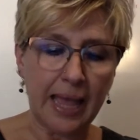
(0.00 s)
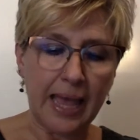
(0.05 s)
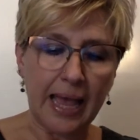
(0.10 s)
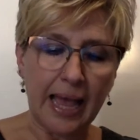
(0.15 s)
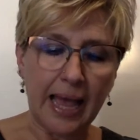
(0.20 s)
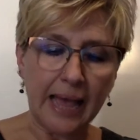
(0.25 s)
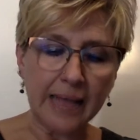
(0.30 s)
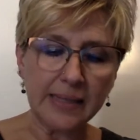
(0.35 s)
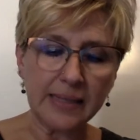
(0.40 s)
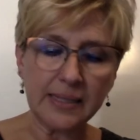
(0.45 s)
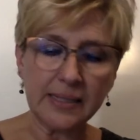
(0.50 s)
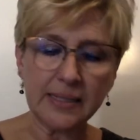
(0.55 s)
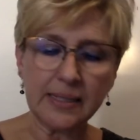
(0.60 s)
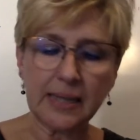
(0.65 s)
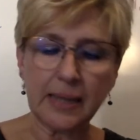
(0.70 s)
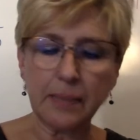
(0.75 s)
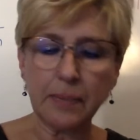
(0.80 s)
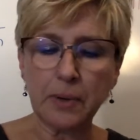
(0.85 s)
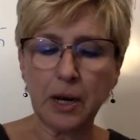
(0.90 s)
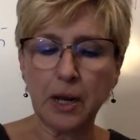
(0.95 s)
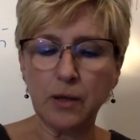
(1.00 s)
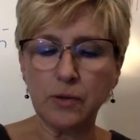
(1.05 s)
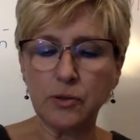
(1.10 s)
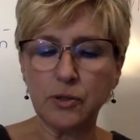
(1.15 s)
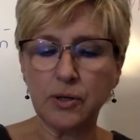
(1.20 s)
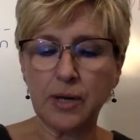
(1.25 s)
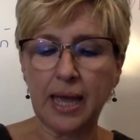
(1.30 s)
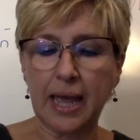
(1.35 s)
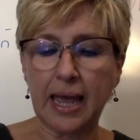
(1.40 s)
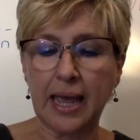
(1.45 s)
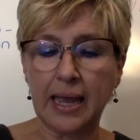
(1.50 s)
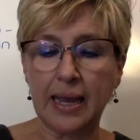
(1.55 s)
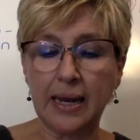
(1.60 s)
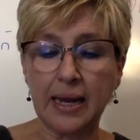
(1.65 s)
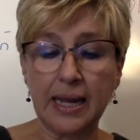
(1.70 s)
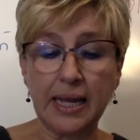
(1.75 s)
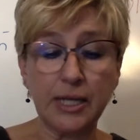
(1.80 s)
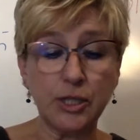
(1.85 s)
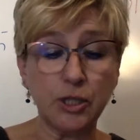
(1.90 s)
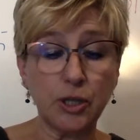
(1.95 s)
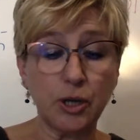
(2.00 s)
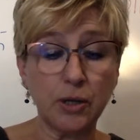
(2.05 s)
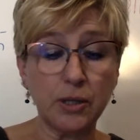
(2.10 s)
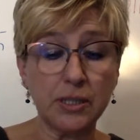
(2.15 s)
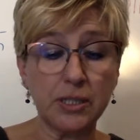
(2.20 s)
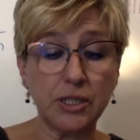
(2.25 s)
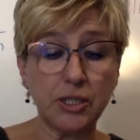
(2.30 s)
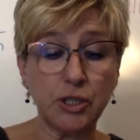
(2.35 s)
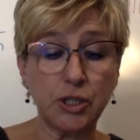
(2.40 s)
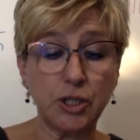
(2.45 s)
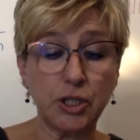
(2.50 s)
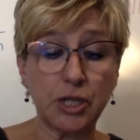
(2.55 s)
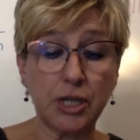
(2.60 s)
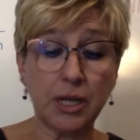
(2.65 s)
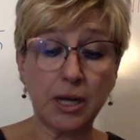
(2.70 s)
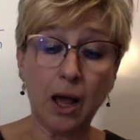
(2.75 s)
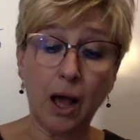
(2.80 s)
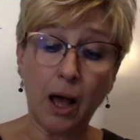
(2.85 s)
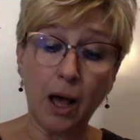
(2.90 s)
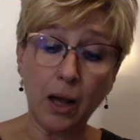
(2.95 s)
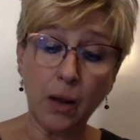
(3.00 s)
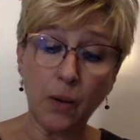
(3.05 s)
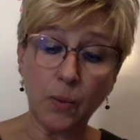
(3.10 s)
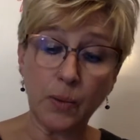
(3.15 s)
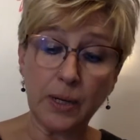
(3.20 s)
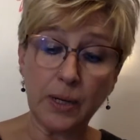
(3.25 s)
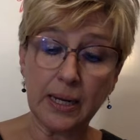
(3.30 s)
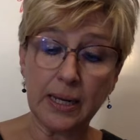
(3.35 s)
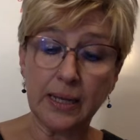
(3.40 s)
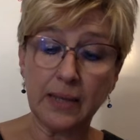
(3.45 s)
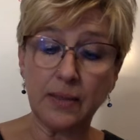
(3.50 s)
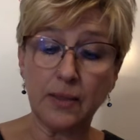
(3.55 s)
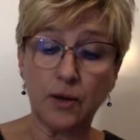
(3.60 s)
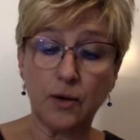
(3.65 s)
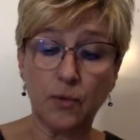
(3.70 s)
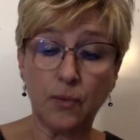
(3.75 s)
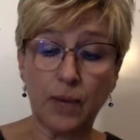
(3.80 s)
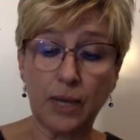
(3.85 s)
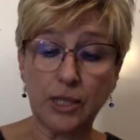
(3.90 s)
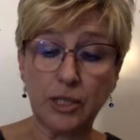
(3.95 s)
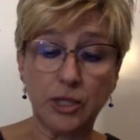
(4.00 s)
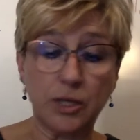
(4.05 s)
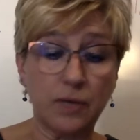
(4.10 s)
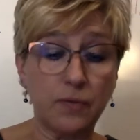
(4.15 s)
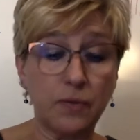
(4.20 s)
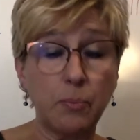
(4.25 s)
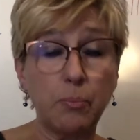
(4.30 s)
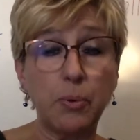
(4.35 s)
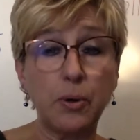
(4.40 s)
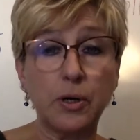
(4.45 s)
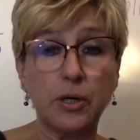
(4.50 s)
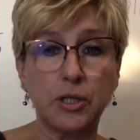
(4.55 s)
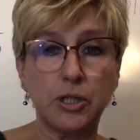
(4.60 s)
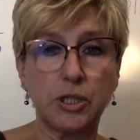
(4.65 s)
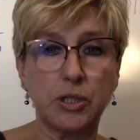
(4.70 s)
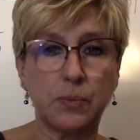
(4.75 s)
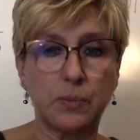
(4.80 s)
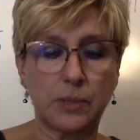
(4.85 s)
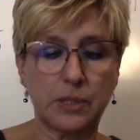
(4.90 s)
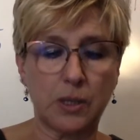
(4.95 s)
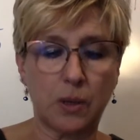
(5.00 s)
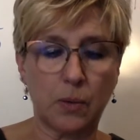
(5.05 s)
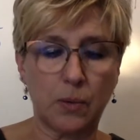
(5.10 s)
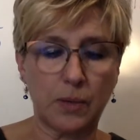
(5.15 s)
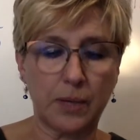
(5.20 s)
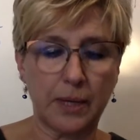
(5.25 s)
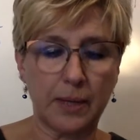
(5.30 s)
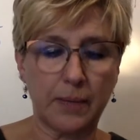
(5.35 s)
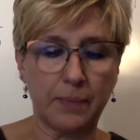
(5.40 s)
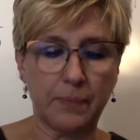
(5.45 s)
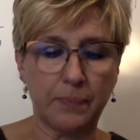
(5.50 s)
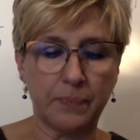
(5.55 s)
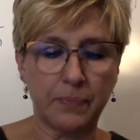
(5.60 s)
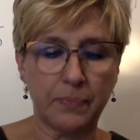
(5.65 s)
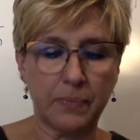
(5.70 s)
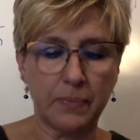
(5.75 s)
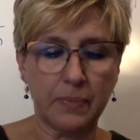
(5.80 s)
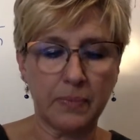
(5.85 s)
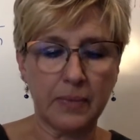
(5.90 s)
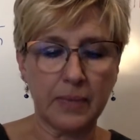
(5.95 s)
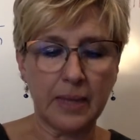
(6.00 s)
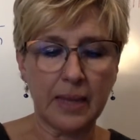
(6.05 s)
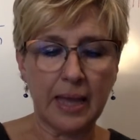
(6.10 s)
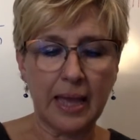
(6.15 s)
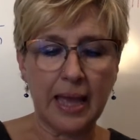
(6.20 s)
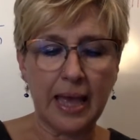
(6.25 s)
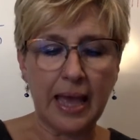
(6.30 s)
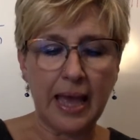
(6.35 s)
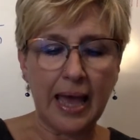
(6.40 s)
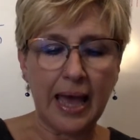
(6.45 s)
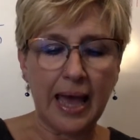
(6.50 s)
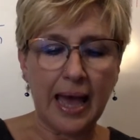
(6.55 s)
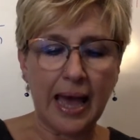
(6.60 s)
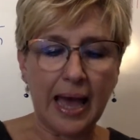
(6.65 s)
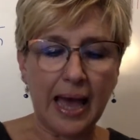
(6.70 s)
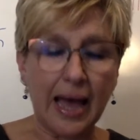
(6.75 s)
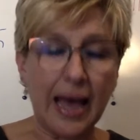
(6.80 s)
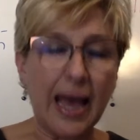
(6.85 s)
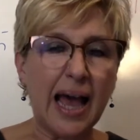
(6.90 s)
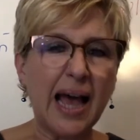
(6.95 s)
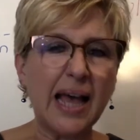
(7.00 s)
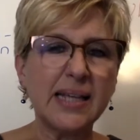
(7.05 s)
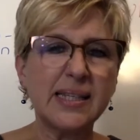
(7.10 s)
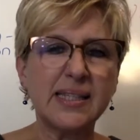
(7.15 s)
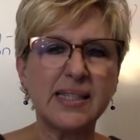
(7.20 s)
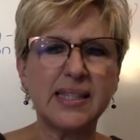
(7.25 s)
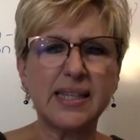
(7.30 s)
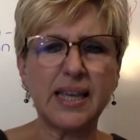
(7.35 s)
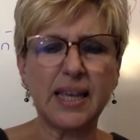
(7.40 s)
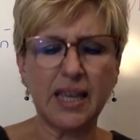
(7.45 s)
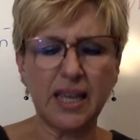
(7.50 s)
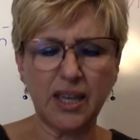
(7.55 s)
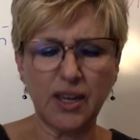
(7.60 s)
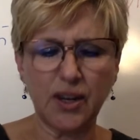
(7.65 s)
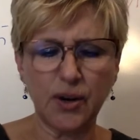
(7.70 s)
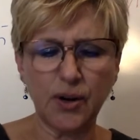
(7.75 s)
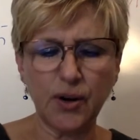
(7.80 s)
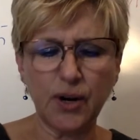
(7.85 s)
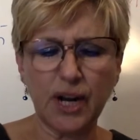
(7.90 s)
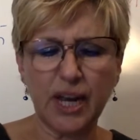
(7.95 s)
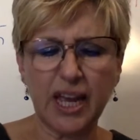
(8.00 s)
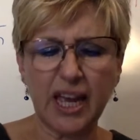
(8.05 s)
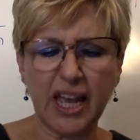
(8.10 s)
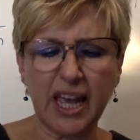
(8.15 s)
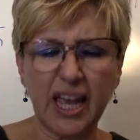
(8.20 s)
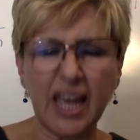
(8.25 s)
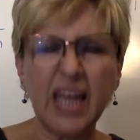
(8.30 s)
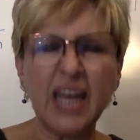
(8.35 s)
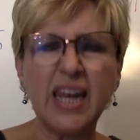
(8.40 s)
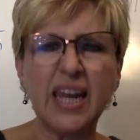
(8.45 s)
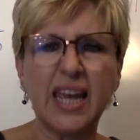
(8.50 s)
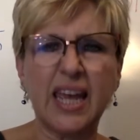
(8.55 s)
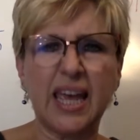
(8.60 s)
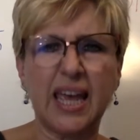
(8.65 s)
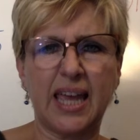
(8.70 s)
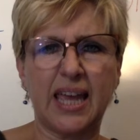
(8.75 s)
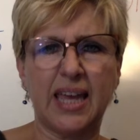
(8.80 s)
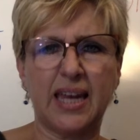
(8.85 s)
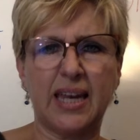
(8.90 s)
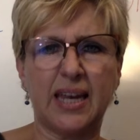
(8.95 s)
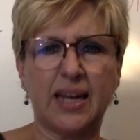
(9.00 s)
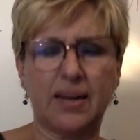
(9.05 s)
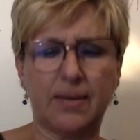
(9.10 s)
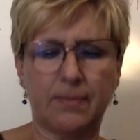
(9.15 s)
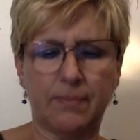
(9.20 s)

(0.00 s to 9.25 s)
As he stepped closer to Anne, he jerked his chin awkwardly in the direction of the book she was holding. "I see you're educated."